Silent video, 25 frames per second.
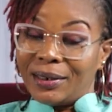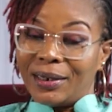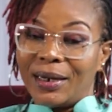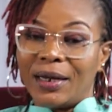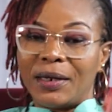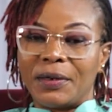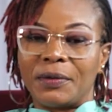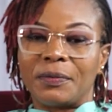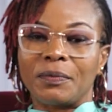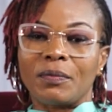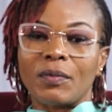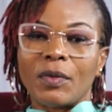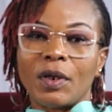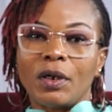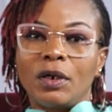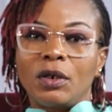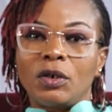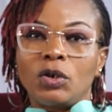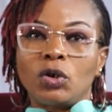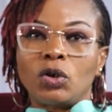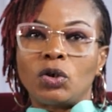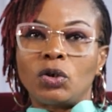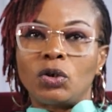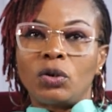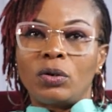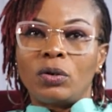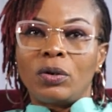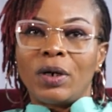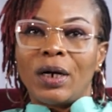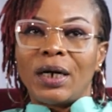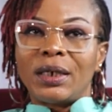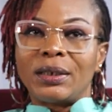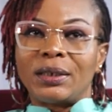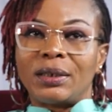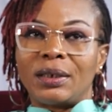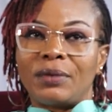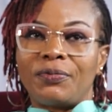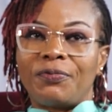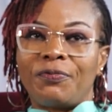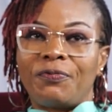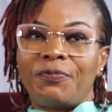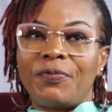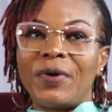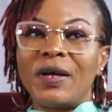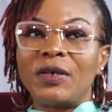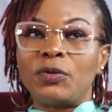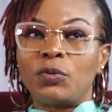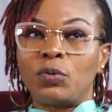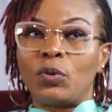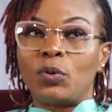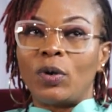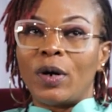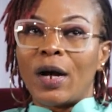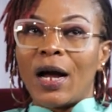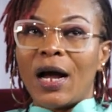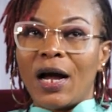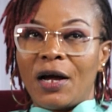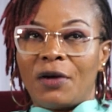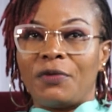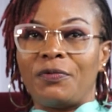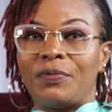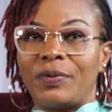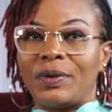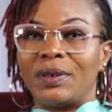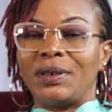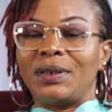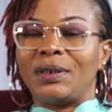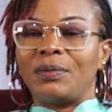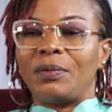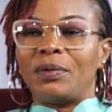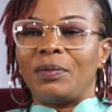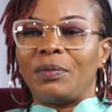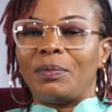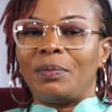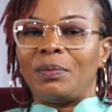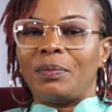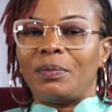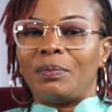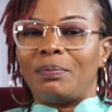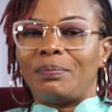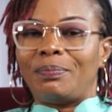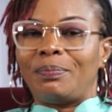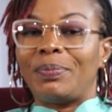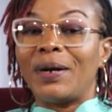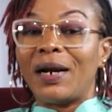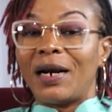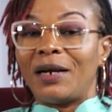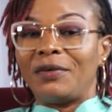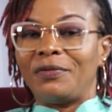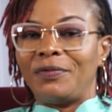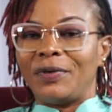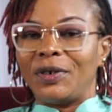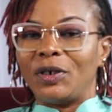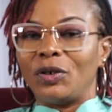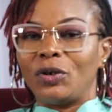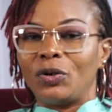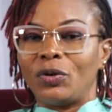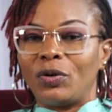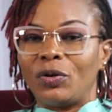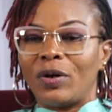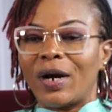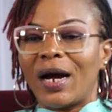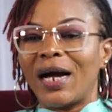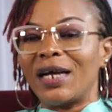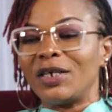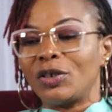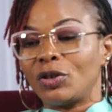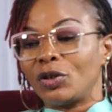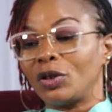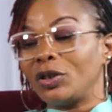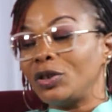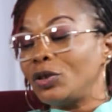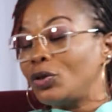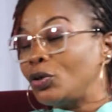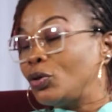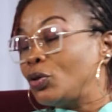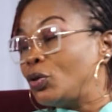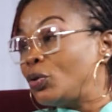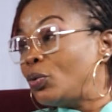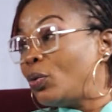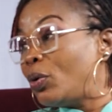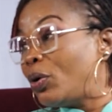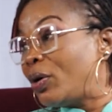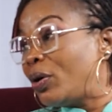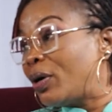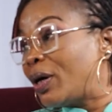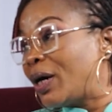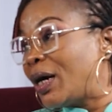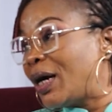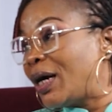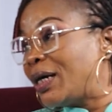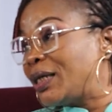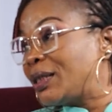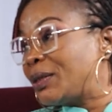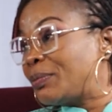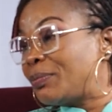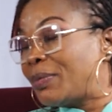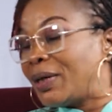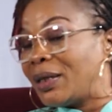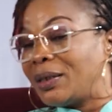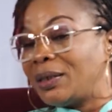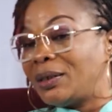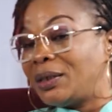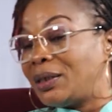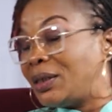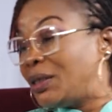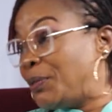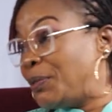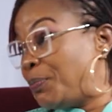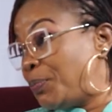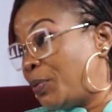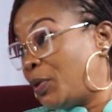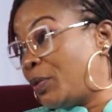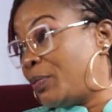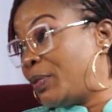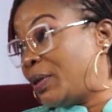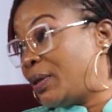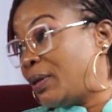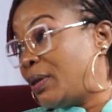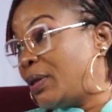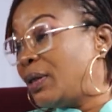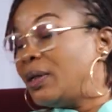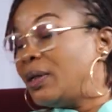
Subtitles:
then. So as fate will have it, peradventure, I studied social work as my diploma